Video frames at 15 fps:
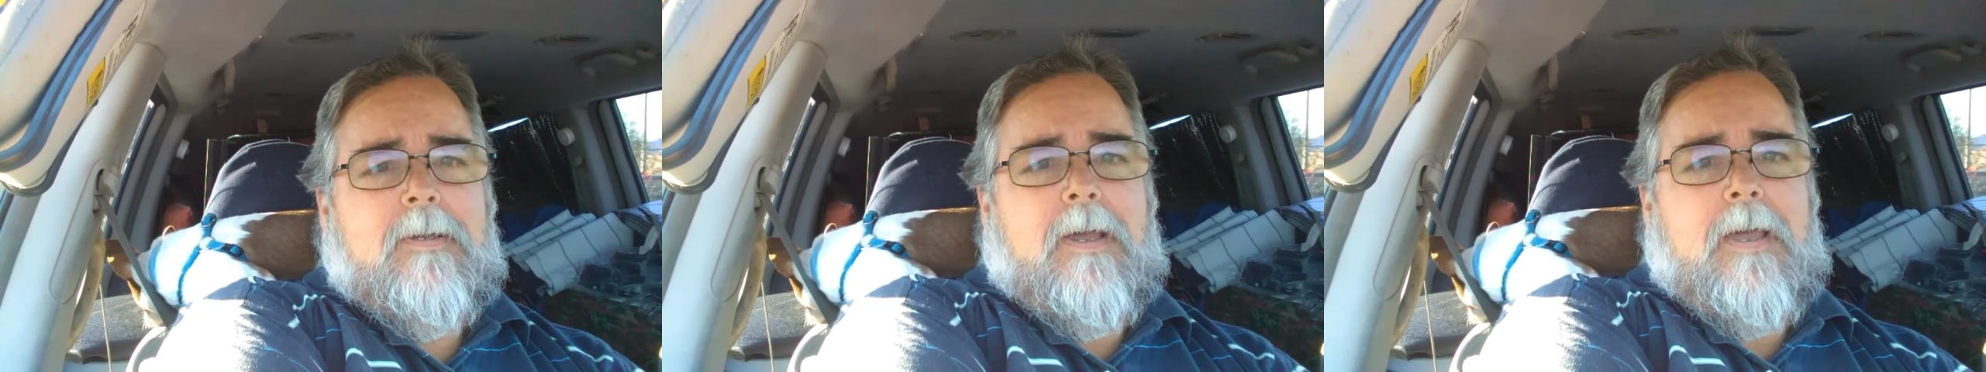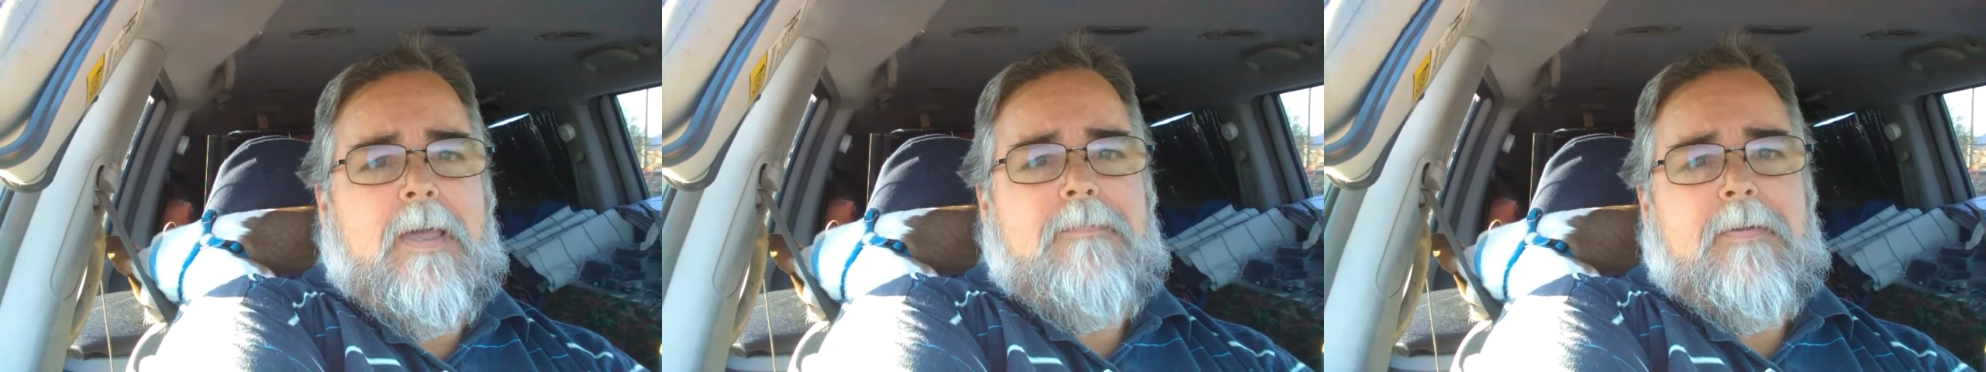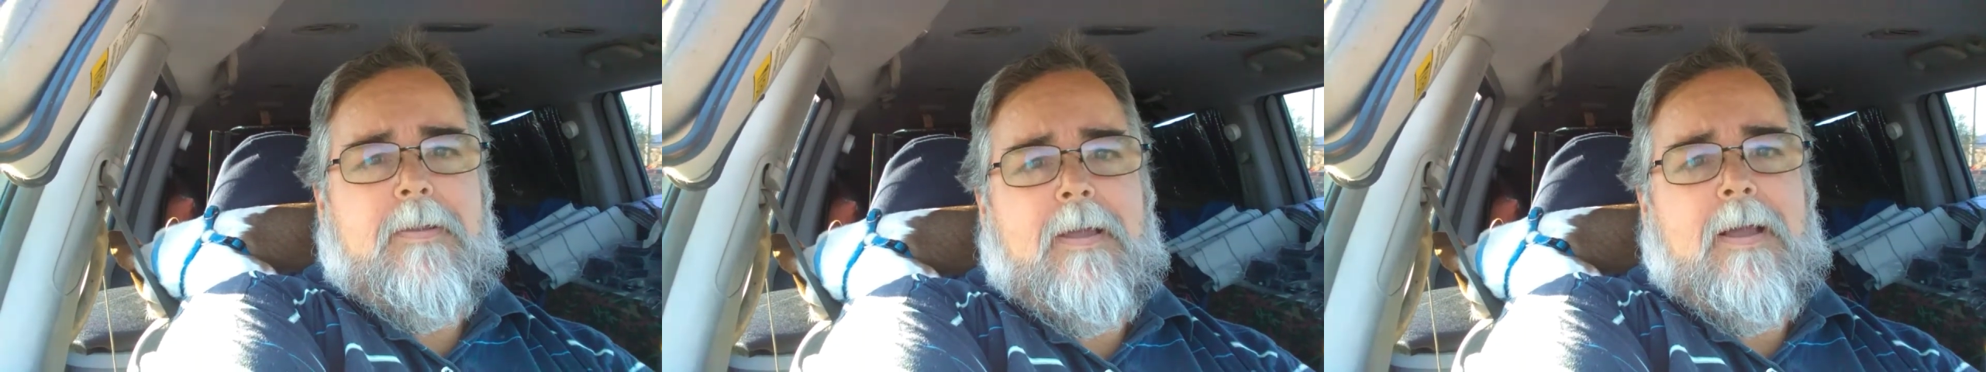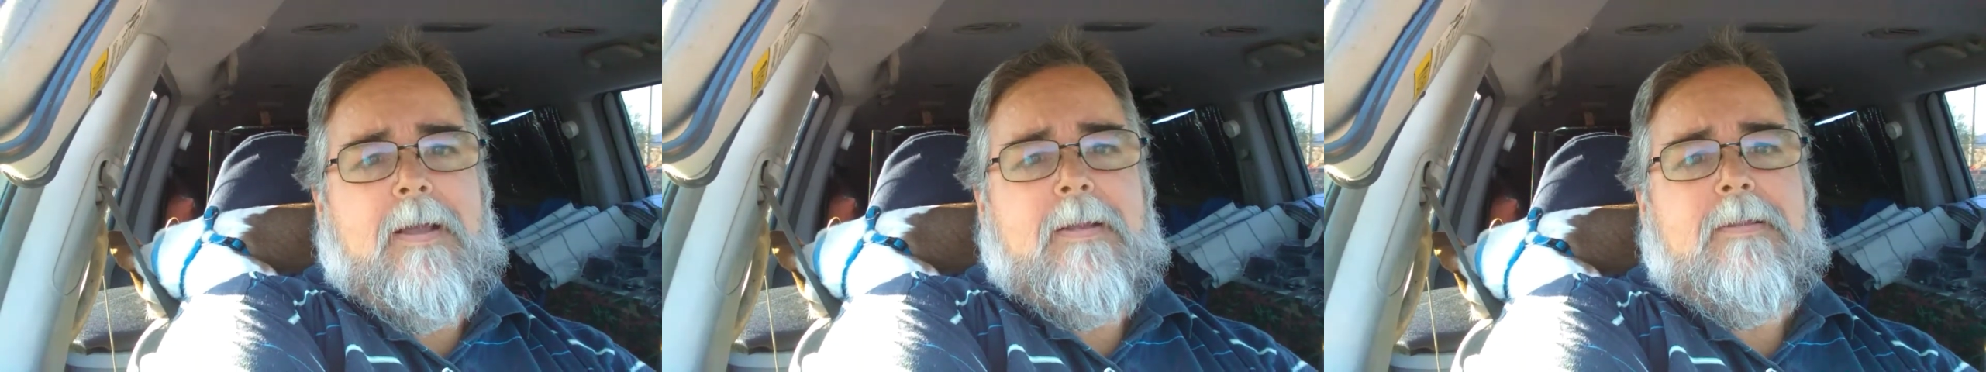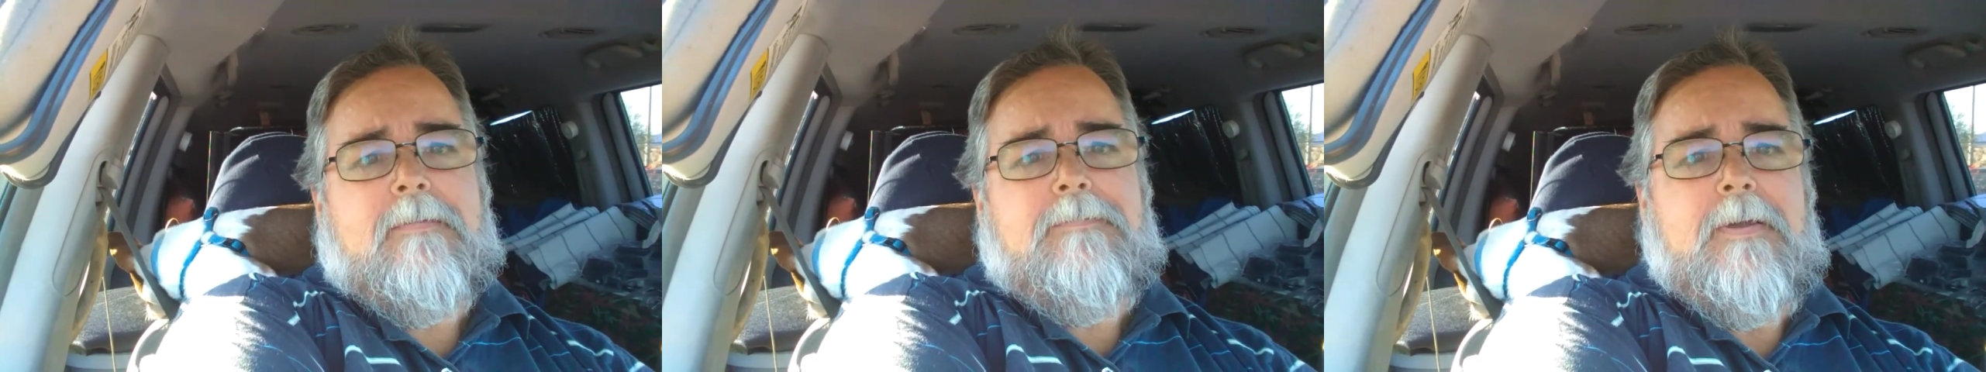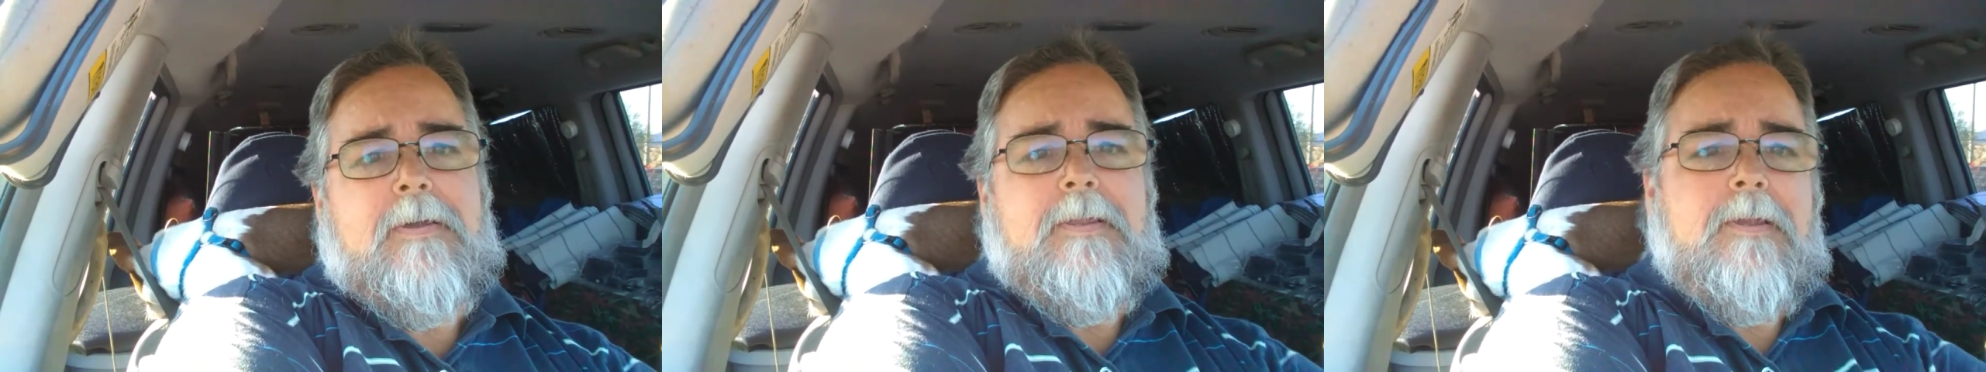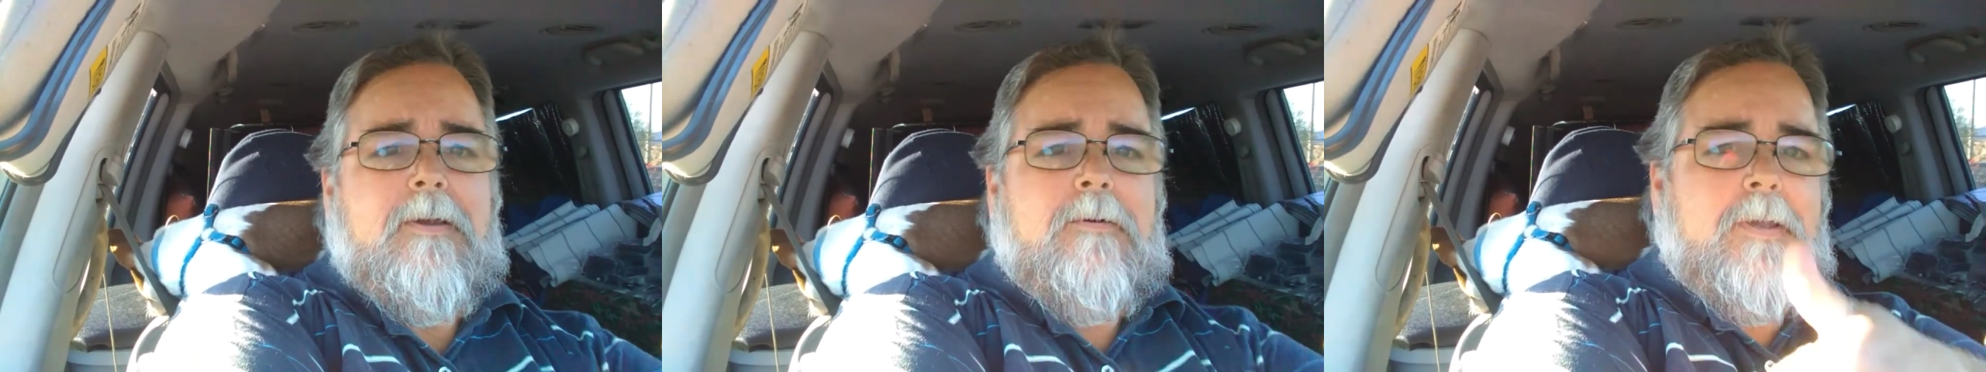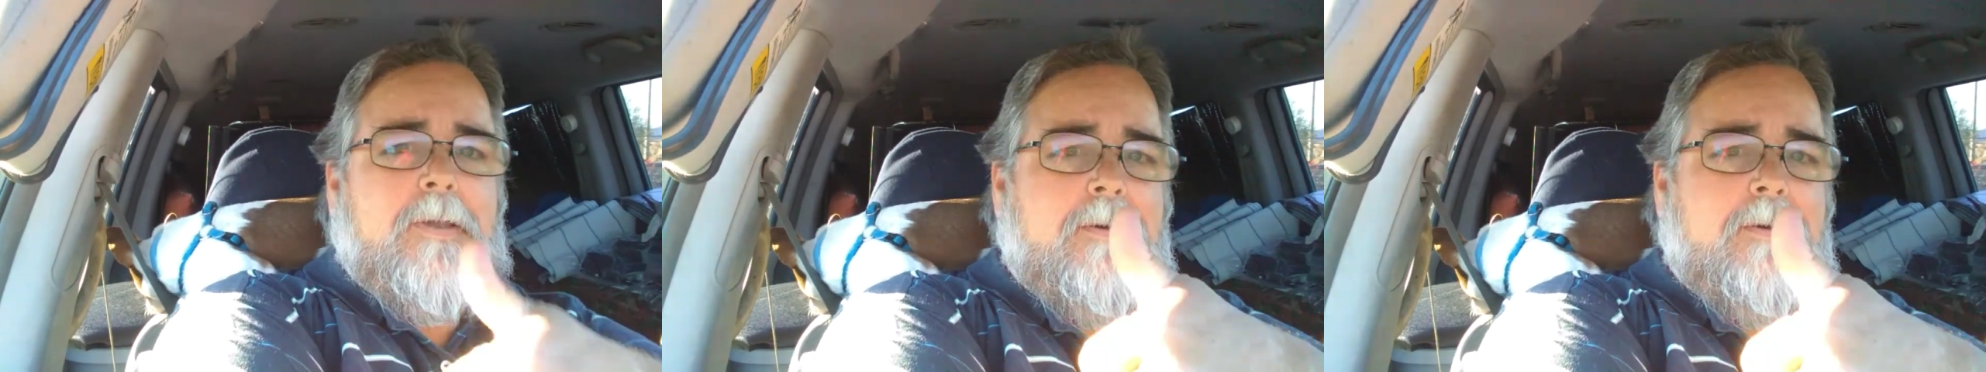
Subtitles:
Hey, if you like the video,